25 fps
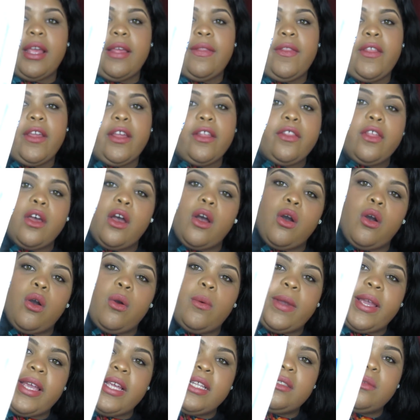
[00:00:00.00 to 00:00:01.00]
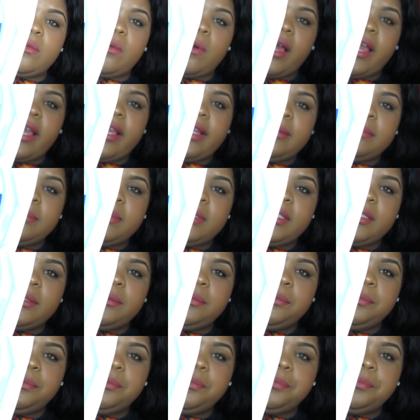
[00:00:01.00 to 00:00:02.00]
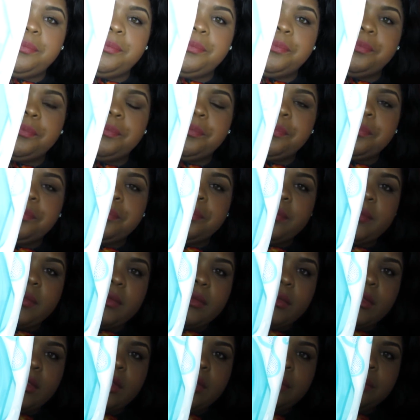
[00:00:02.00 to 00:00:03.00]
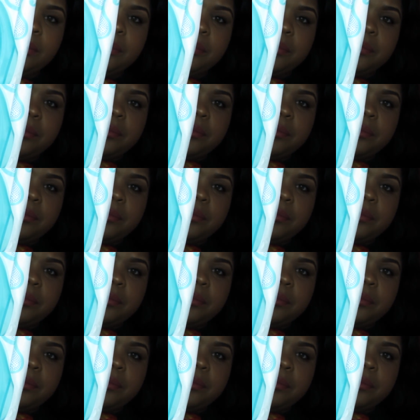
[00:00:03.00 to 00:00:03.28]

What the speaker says: and they're the Always wipes. And